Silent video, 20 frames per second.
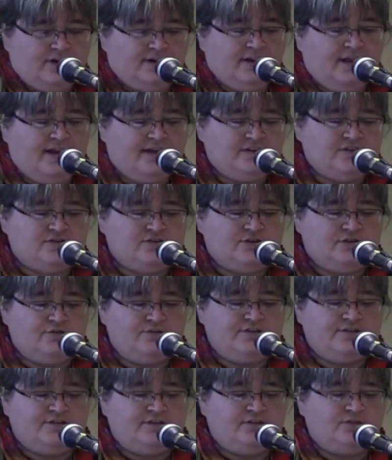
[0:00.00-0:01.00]
online
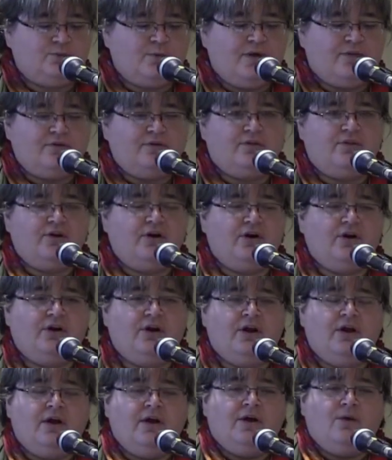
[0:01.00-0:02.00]
services, whether
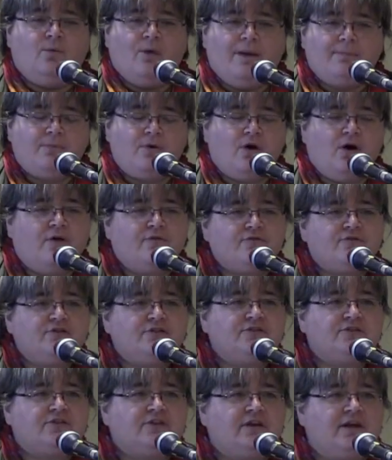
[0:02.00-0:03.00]
they're web
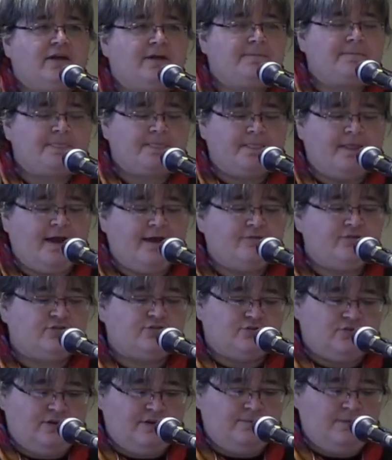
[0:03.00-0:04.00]
conferencing, live
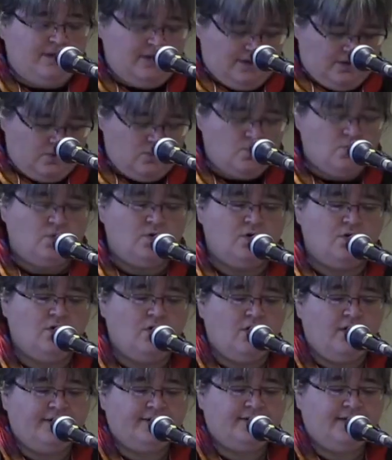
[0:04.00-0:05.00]
streaming,
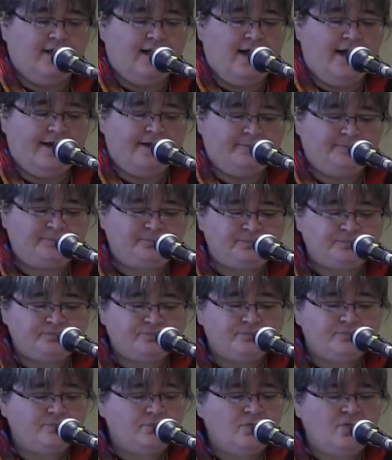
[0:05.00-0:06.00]
or online.
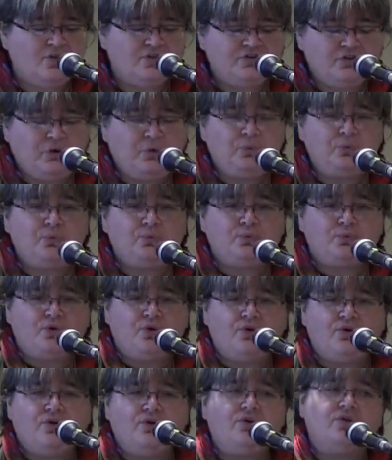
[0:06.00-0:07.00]
So
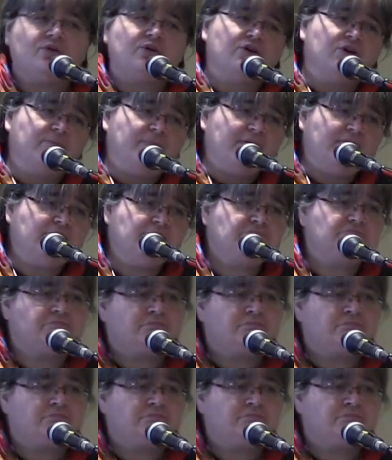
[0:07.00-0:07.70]
rural, urban,